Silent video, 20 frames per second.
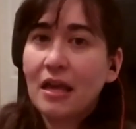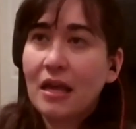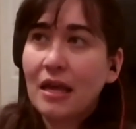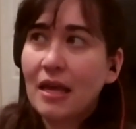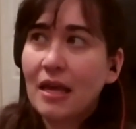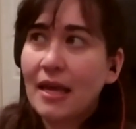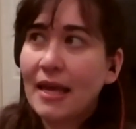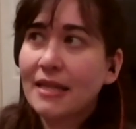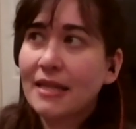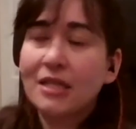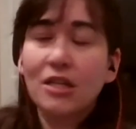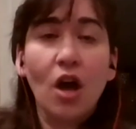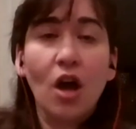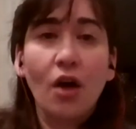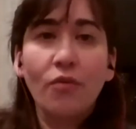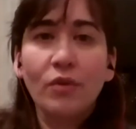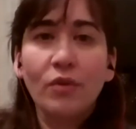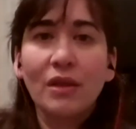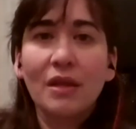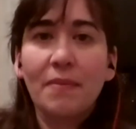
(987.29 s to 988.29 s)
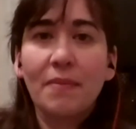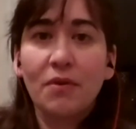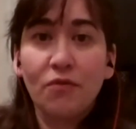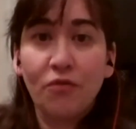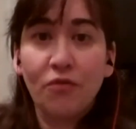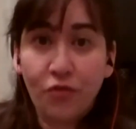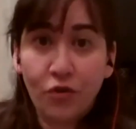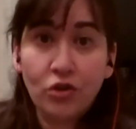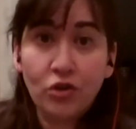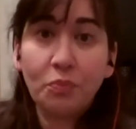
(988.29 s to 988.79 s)
has not really been
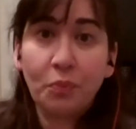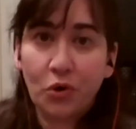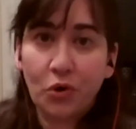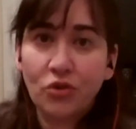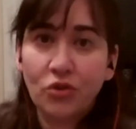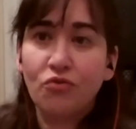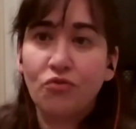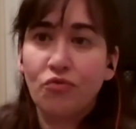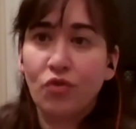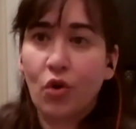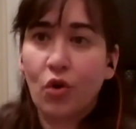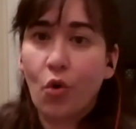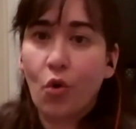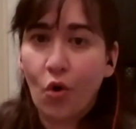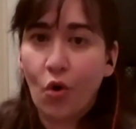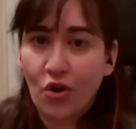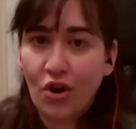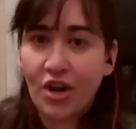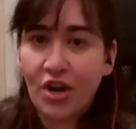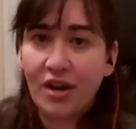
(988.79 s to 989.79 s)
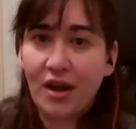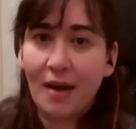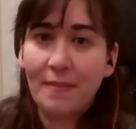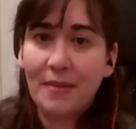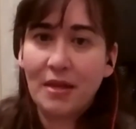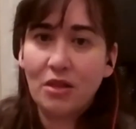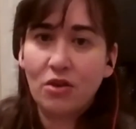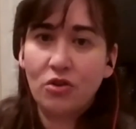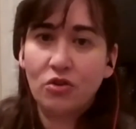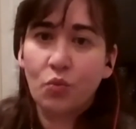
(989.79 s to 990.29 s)
first person recorded. I
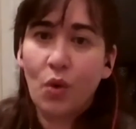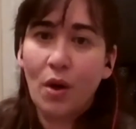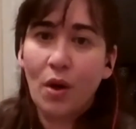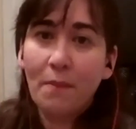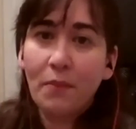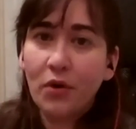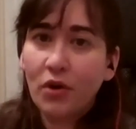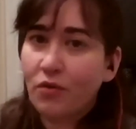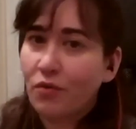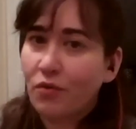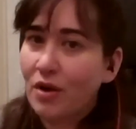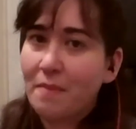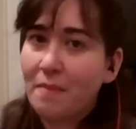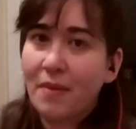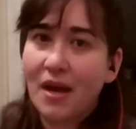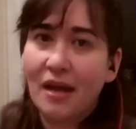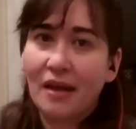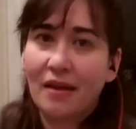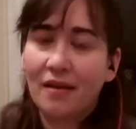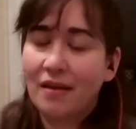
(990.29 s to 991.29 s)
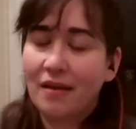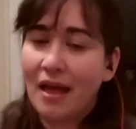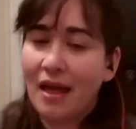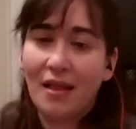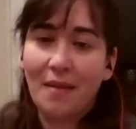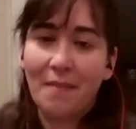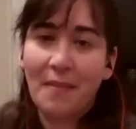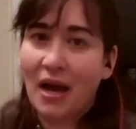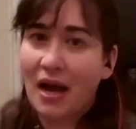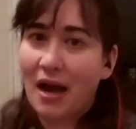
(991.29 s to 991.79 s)
mean, there's one book written by
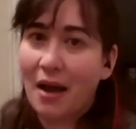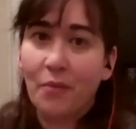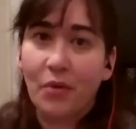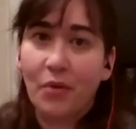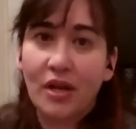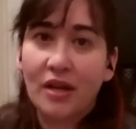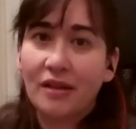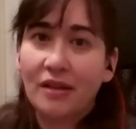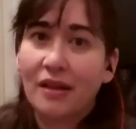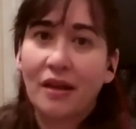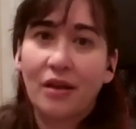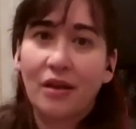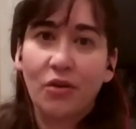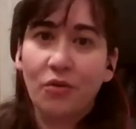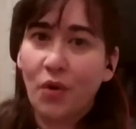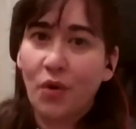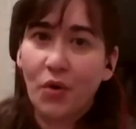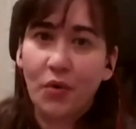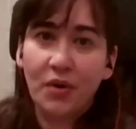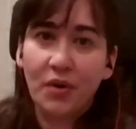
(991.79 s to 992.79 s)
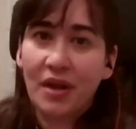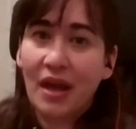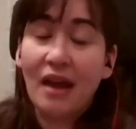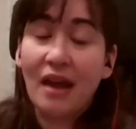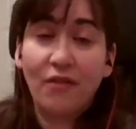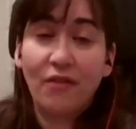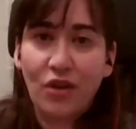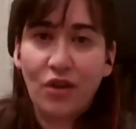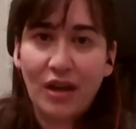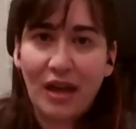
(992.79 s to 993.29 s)
Ella Montgomery, like who wrote Anne
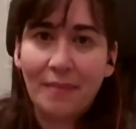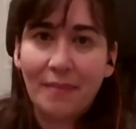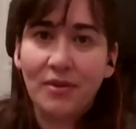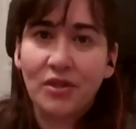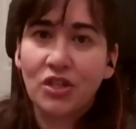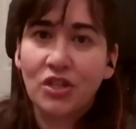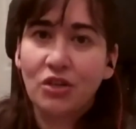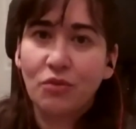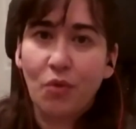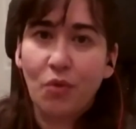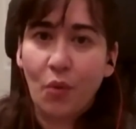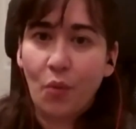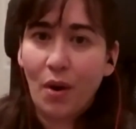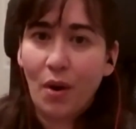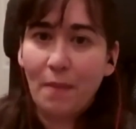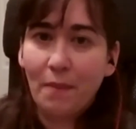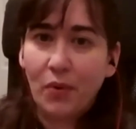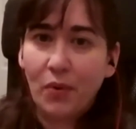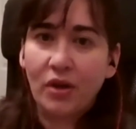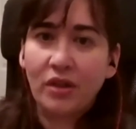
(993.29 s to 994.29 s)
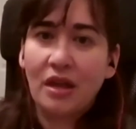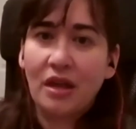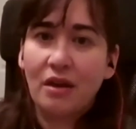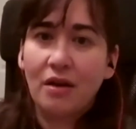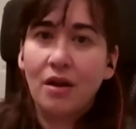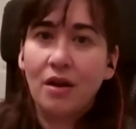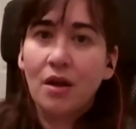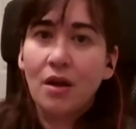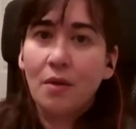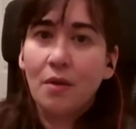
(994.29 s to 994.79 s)
of Green Gables. She wrote one book that
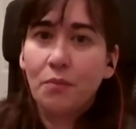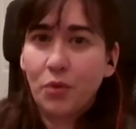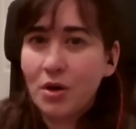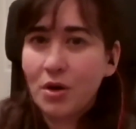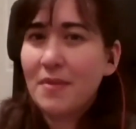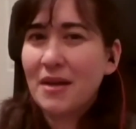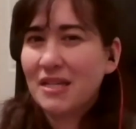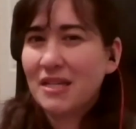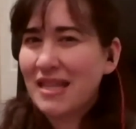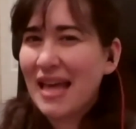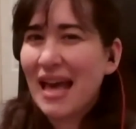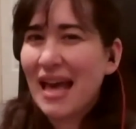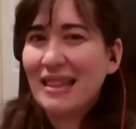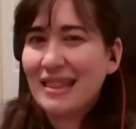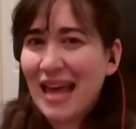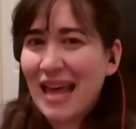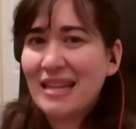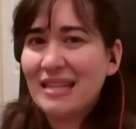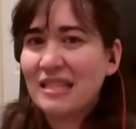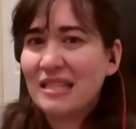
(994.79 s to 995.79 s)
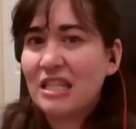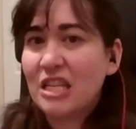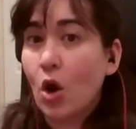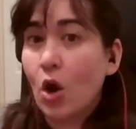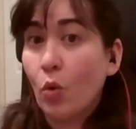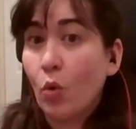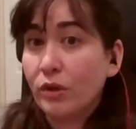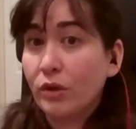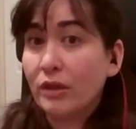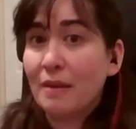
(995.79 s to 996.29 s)
pretty much that is the
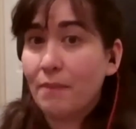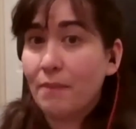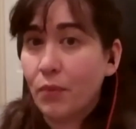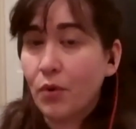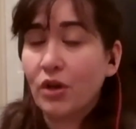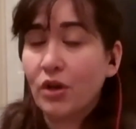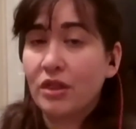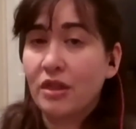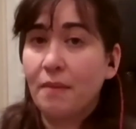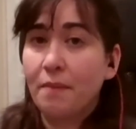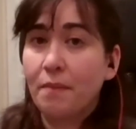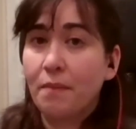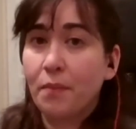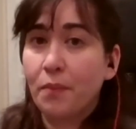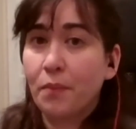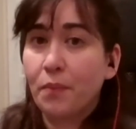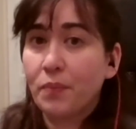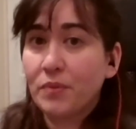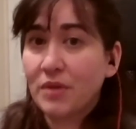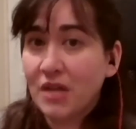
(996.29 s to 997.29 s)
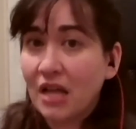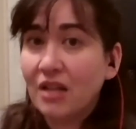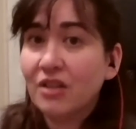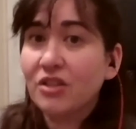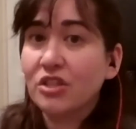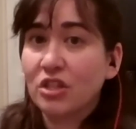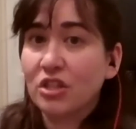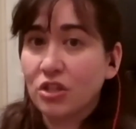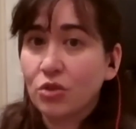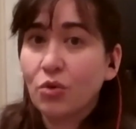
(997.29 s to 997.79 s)
only book that
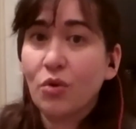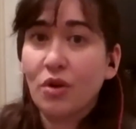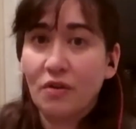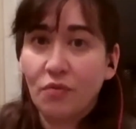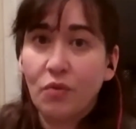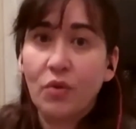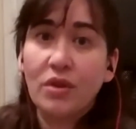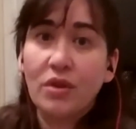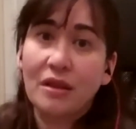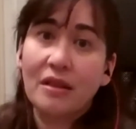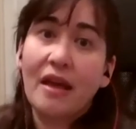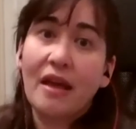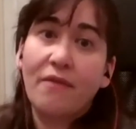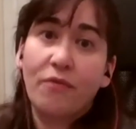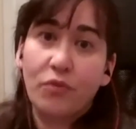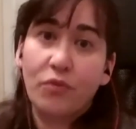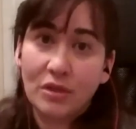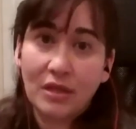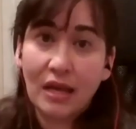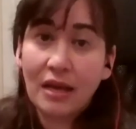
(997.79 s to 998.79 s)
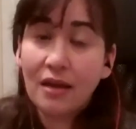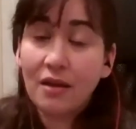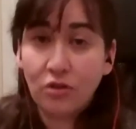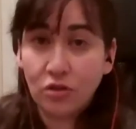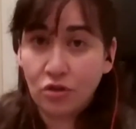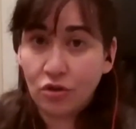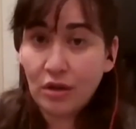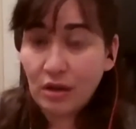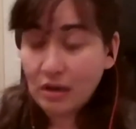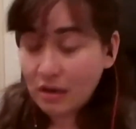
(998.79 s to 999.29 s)
tells the story of what life was like
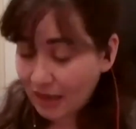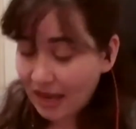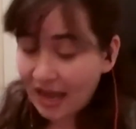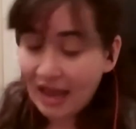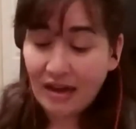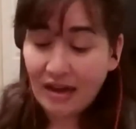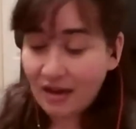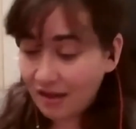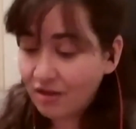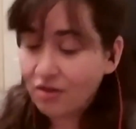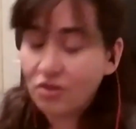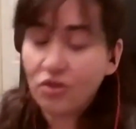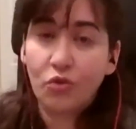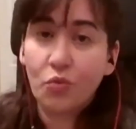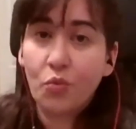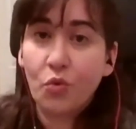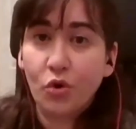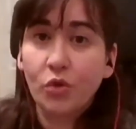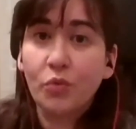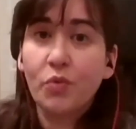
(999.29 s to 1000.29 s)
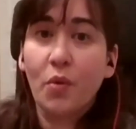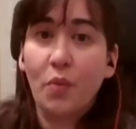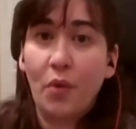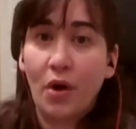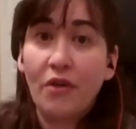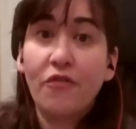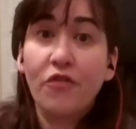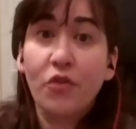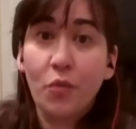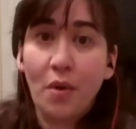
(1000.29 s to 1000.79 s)
in Canada during World War
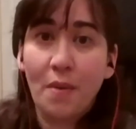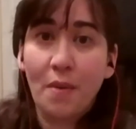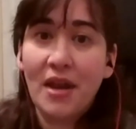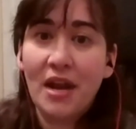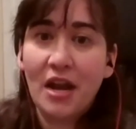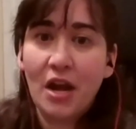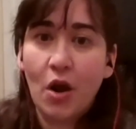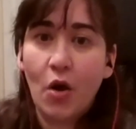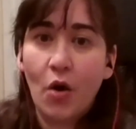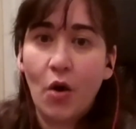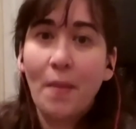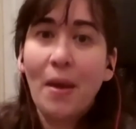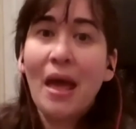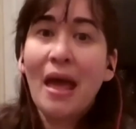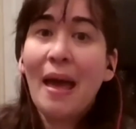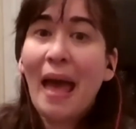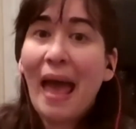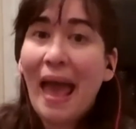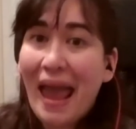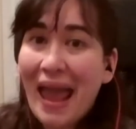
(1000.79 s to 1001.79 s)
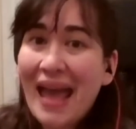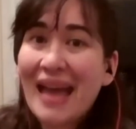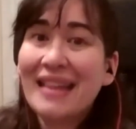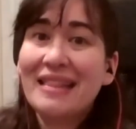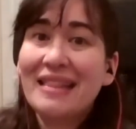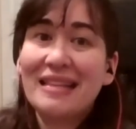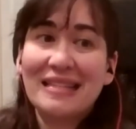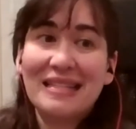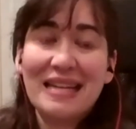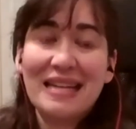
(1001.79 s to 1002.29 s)
I for women at home,
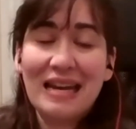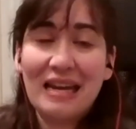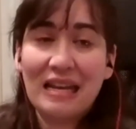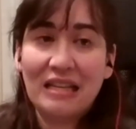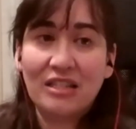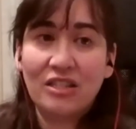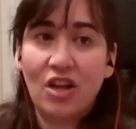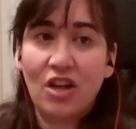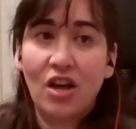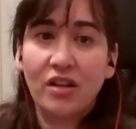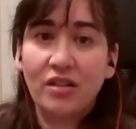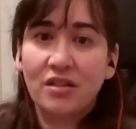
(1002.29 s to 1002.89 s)
and these knitting songs.